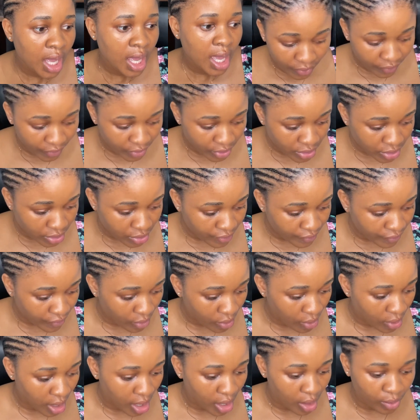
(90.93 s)
First of
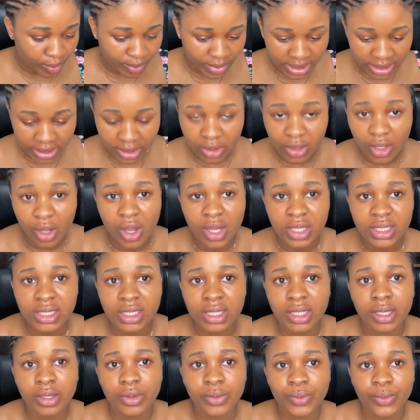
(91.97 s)
all, I'll be
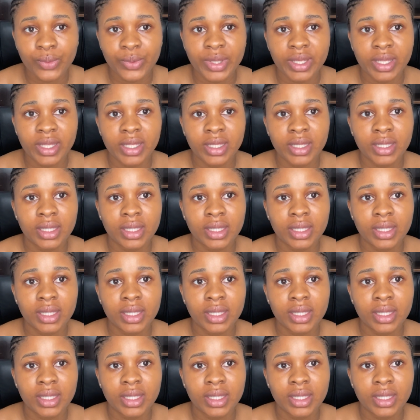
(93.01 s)
starting with